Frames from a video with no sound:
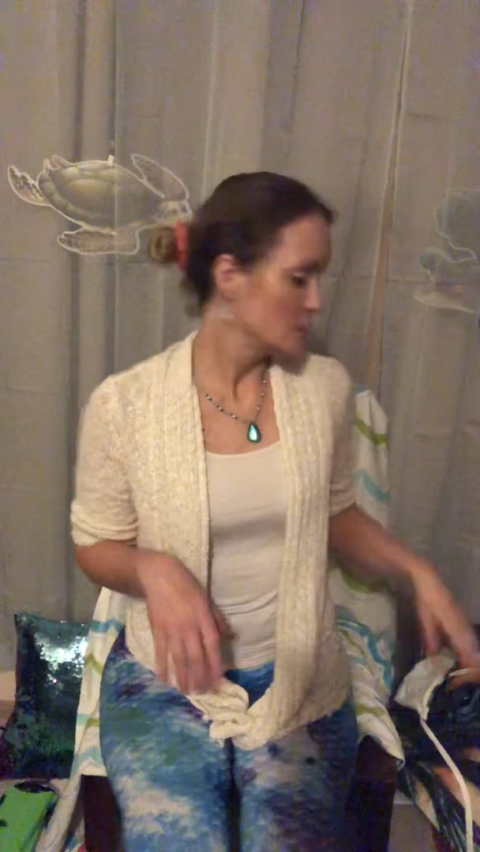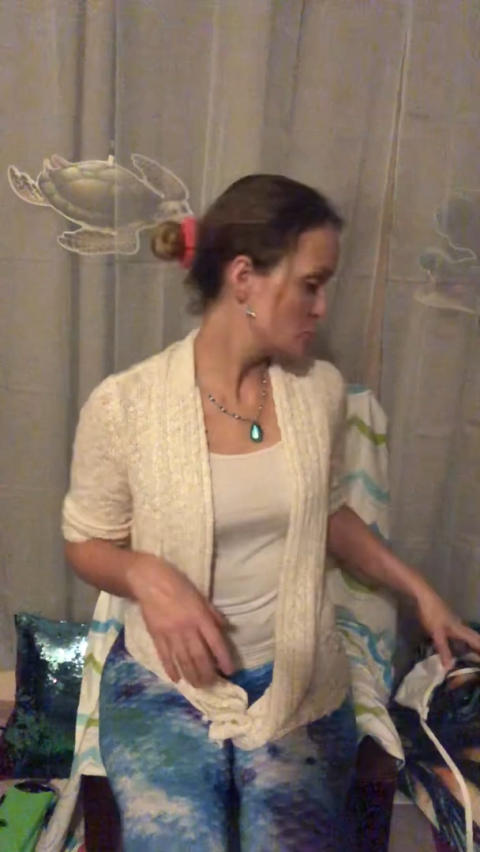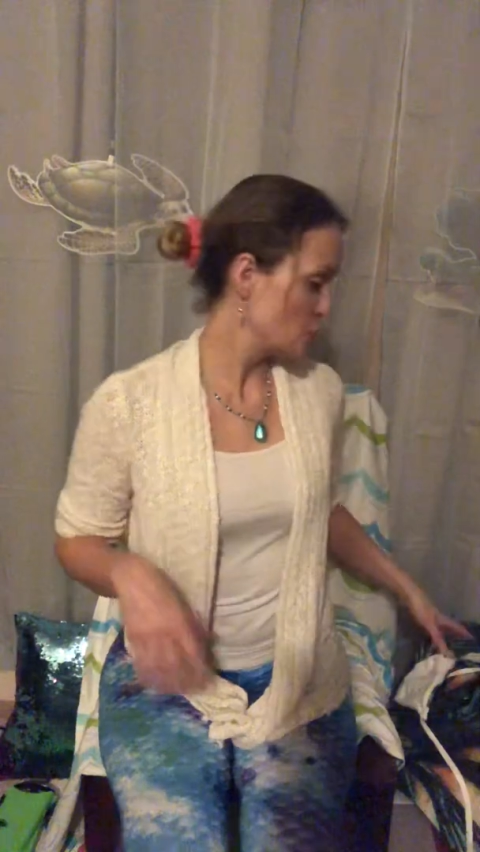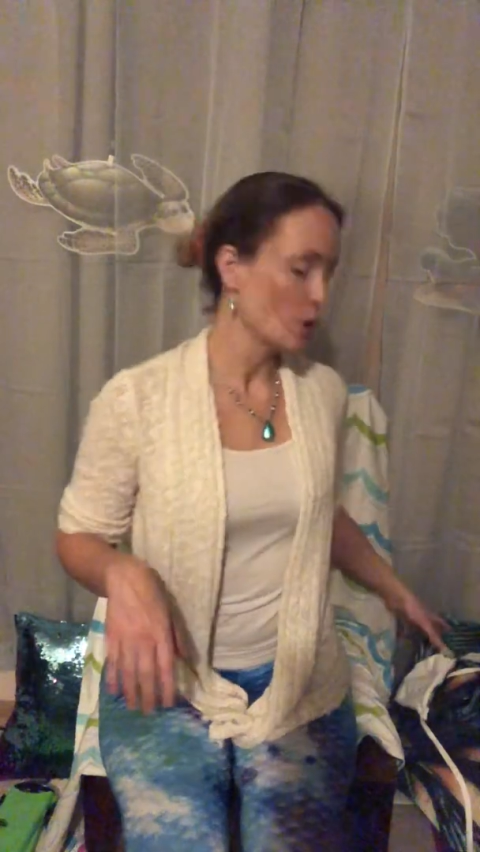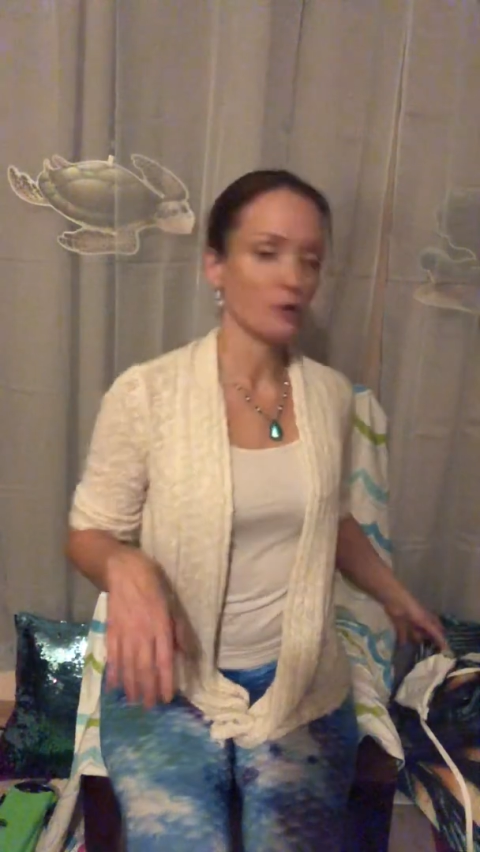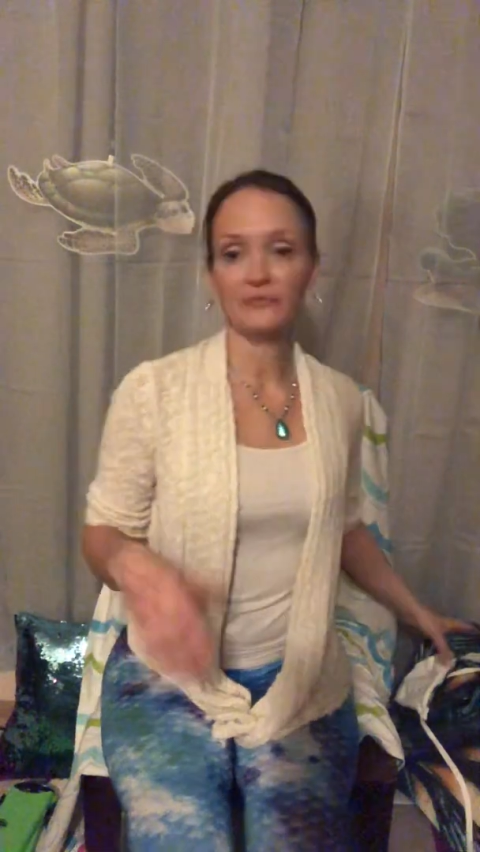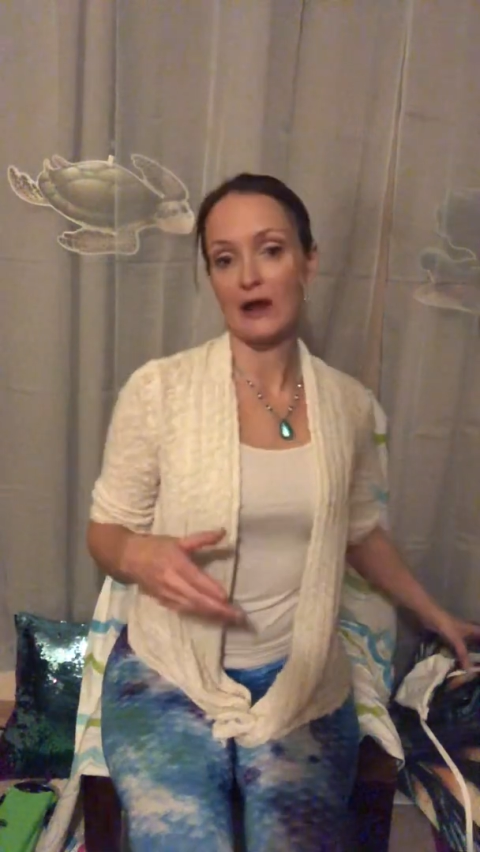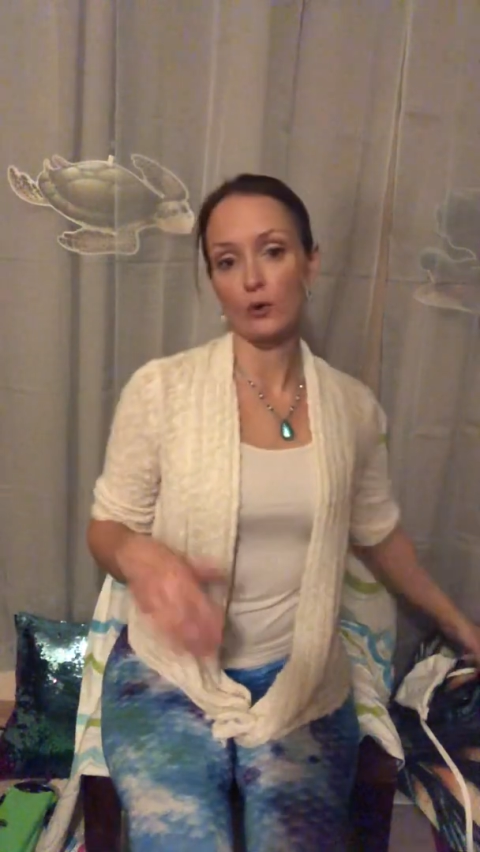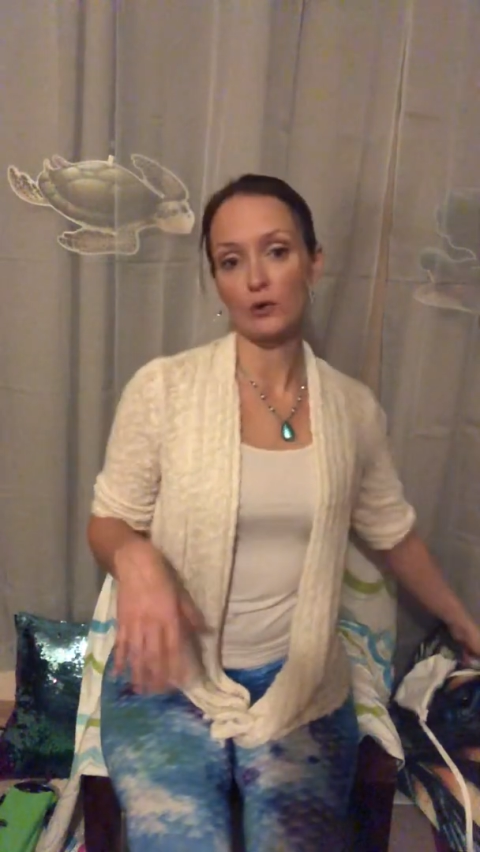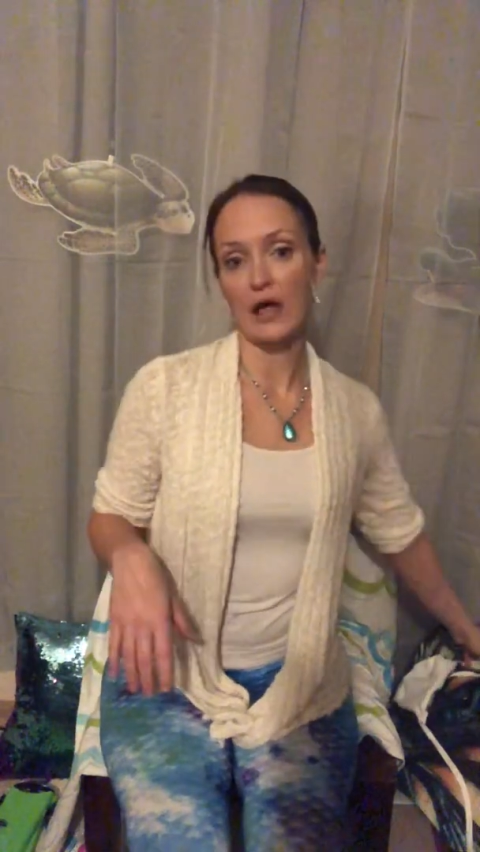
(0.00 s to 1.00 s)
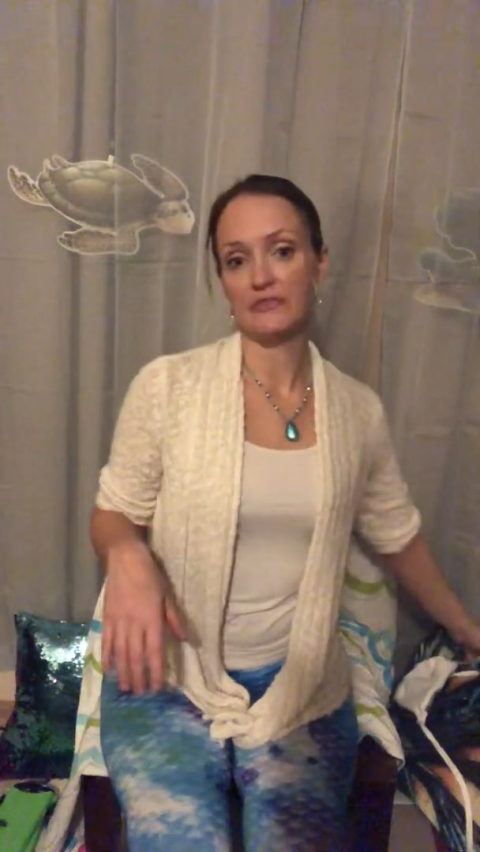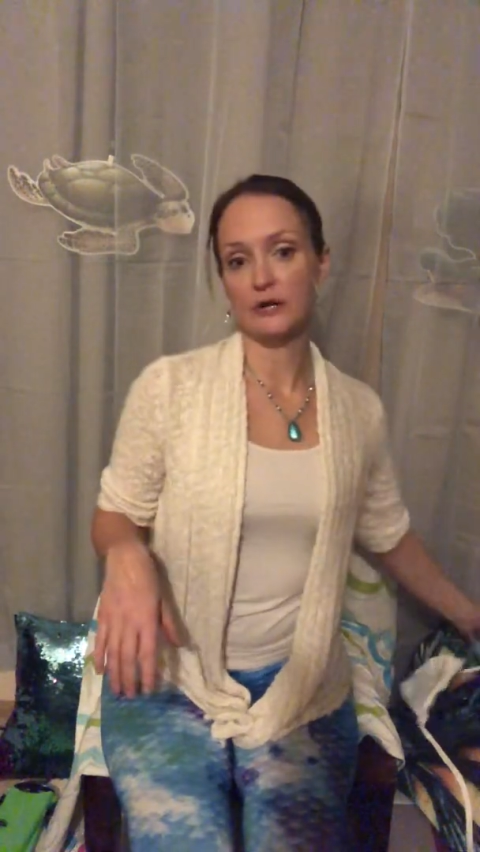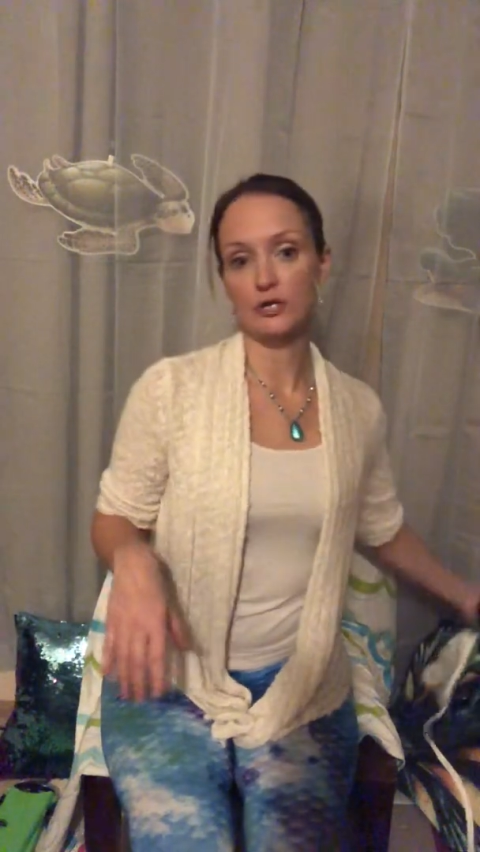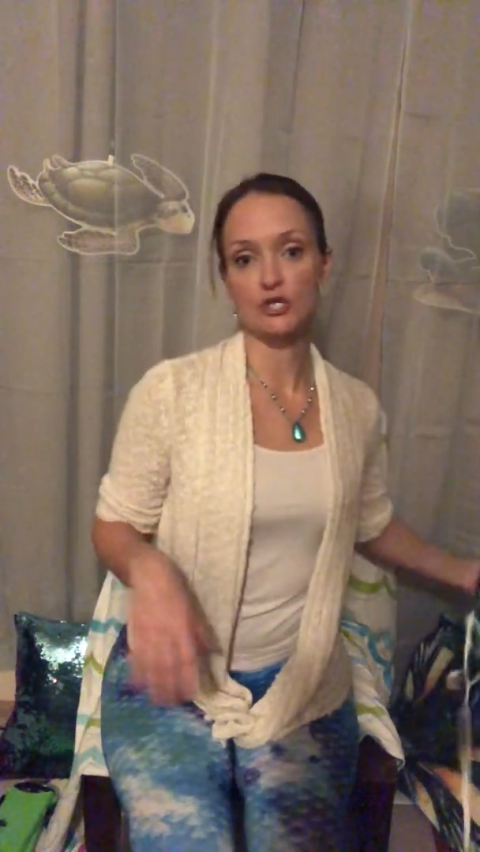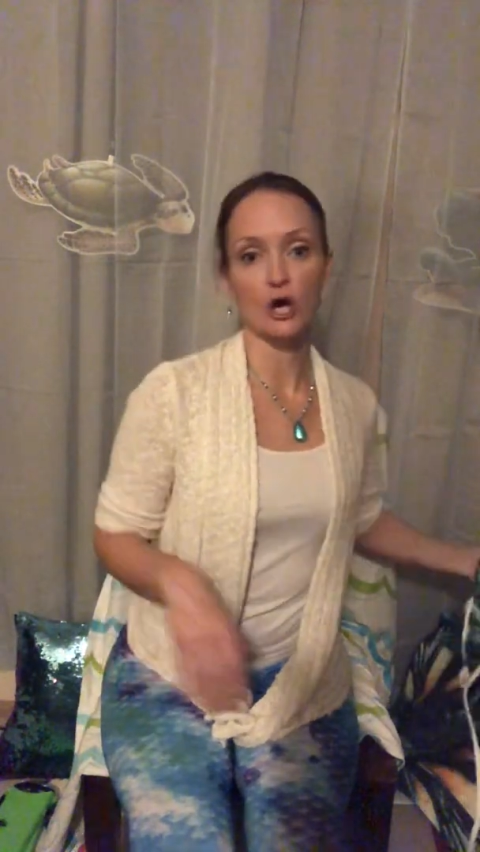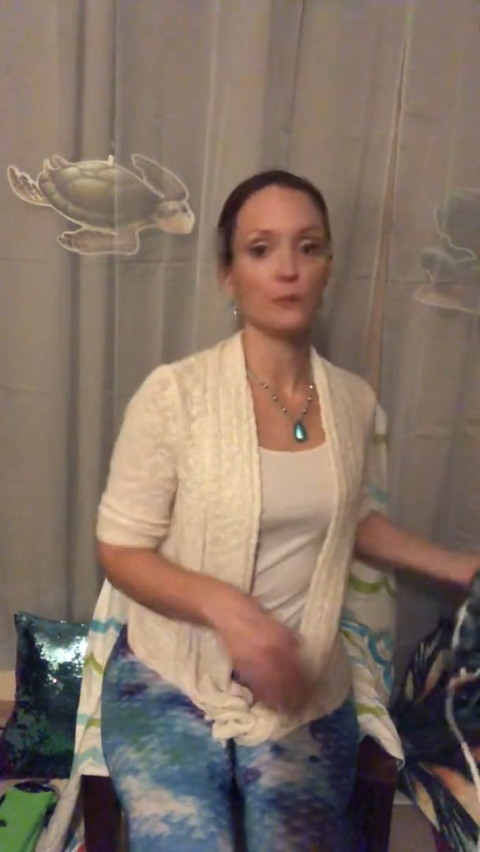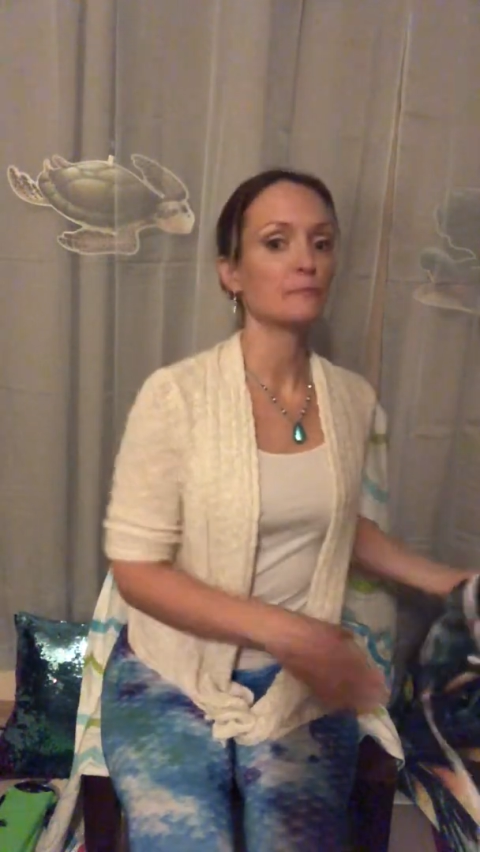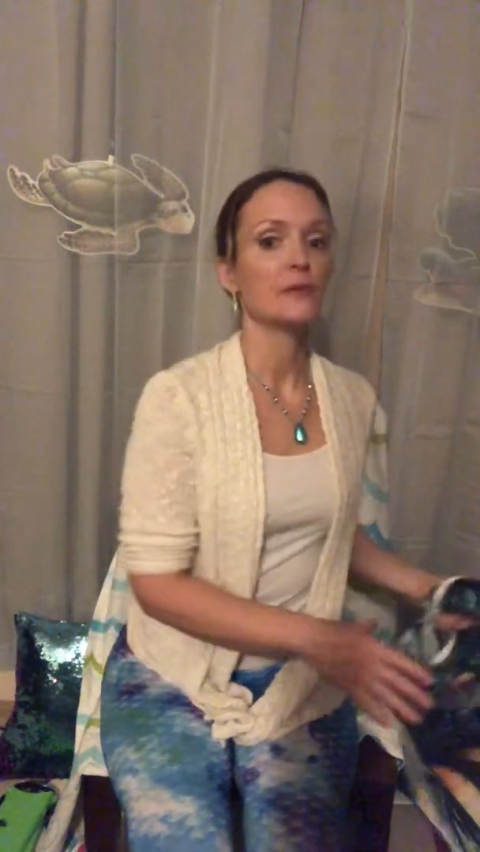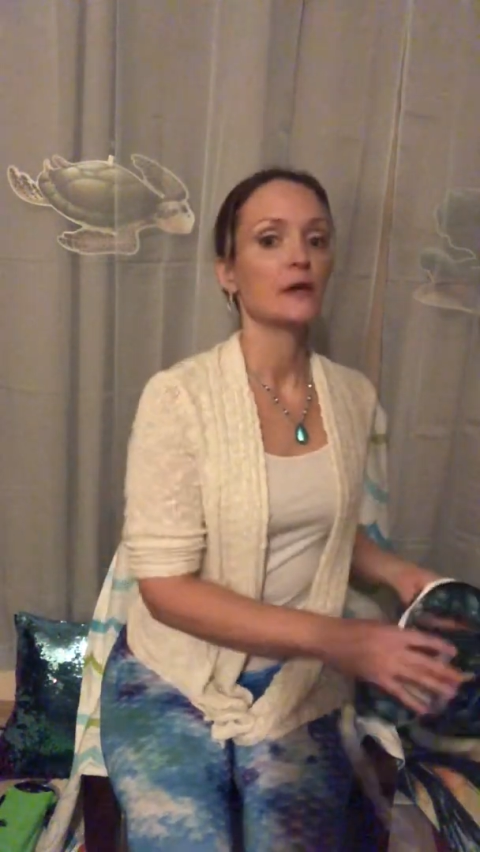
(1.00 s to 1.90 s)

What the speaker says: So not a whole lot there to show.